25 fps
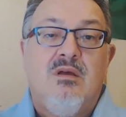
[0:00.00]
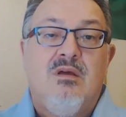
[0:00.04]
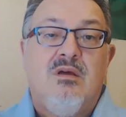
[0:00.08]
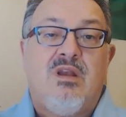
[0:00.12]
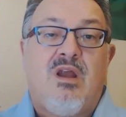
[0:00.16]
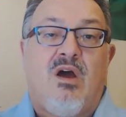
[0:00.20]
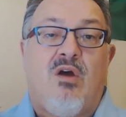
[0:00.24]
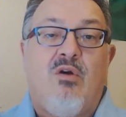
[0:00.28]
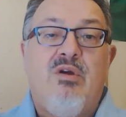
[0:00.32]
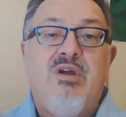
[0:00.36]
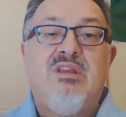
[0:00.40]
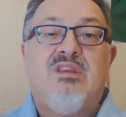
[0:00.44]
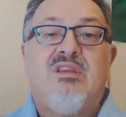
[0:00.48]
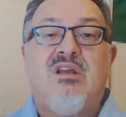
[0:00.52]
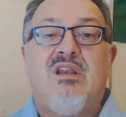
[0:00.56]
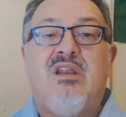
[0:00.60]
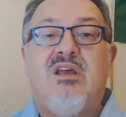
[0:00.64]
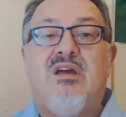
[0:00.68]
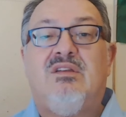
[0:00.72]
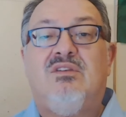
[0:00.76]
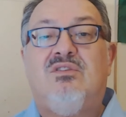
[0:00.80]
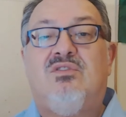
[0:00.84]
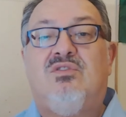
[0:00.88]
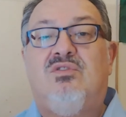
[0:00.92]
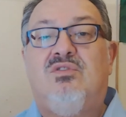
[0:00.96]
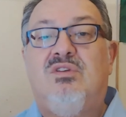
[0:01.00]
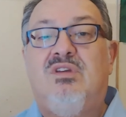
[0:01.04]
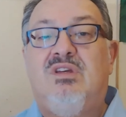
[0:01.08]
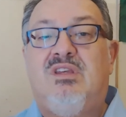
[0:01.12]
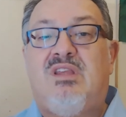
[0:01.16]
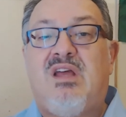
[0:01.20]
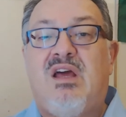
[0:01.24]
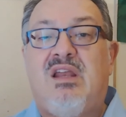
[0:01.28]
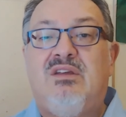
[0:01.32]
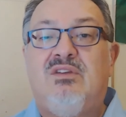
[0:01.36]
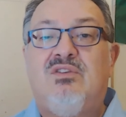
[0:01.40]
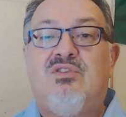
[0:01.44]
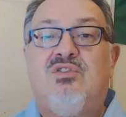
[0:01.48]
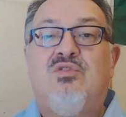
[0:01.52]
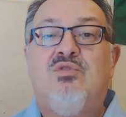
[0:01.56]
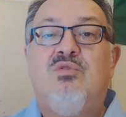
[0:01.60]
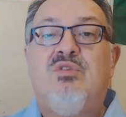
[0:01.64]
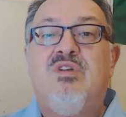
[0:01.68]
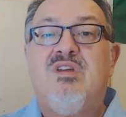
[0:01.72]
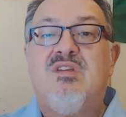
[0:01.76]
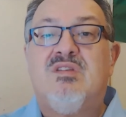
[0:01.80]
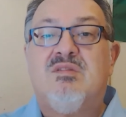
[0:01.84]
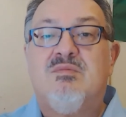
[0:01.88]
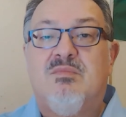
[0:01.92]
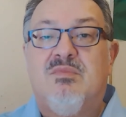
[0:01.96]
Now, Italian
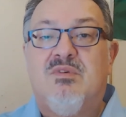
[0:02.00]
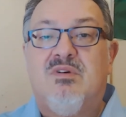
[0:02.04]
tourism